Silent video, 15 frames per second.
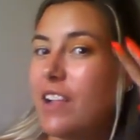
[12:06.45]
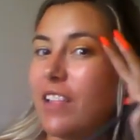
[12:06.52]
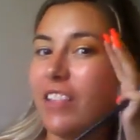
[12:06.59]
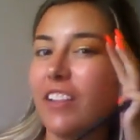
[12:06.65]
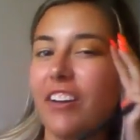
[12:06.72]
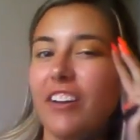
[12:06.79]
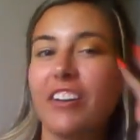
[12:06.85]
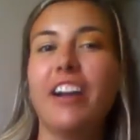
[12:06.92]

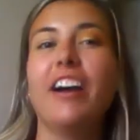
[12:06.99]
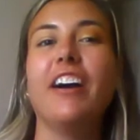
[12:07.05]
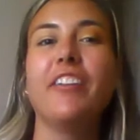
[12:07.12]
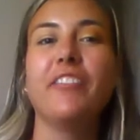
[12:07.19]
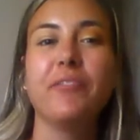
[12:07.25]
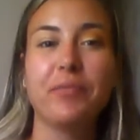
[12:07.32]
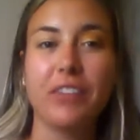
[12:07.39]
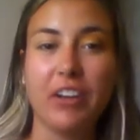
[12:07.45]
Oh god.
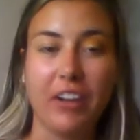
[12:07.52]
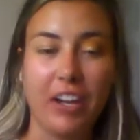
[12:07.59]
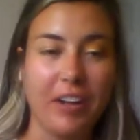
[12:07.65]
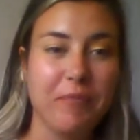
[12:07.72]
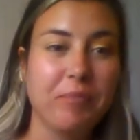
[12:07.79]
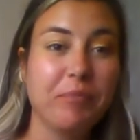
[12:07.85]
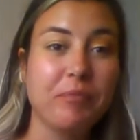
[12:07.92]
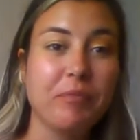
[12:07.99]
Okay.
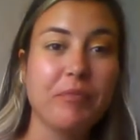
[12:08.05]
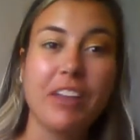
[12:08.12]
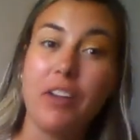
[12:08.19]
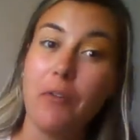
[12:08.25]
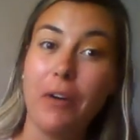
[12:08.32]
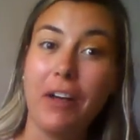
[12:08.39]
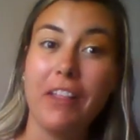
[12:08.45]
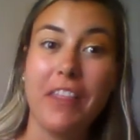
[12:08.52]

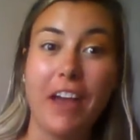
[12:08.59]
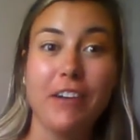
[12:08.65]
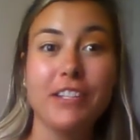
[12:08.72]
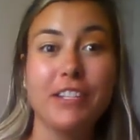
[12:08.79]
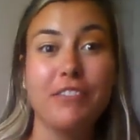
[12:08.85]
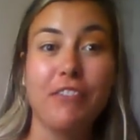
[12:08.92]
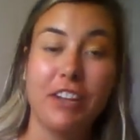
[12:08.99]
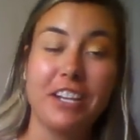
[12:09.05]
Well, that was
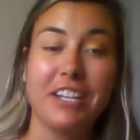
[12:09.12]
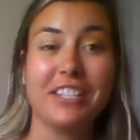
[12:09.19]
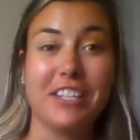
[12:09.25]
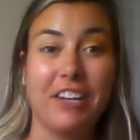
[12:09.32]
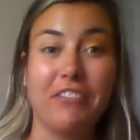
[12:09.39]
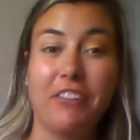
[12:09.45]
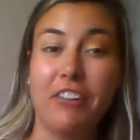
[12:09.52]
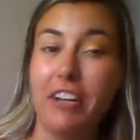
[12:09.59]
a fun
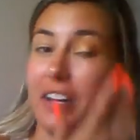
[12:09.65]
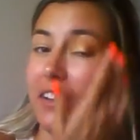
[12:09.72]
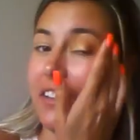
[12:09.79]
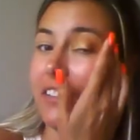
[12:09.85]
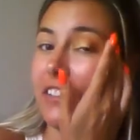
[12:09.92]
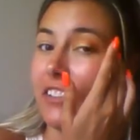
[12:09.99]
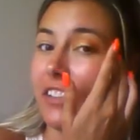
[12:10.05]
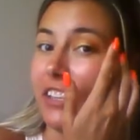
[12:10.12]
discovery.
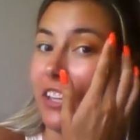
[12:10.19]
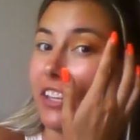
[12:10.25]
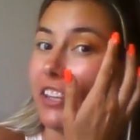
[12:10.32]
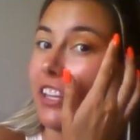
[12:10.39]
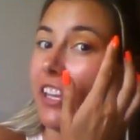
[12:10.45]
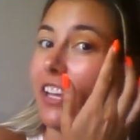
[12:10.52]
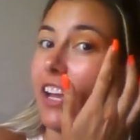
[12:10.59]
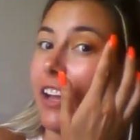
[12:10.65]
Good
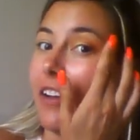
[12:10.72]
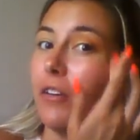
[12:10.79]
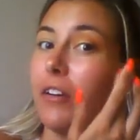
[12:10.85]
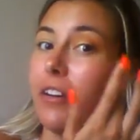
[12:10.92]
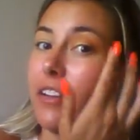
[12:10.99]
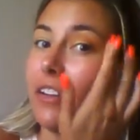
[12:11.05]
thing I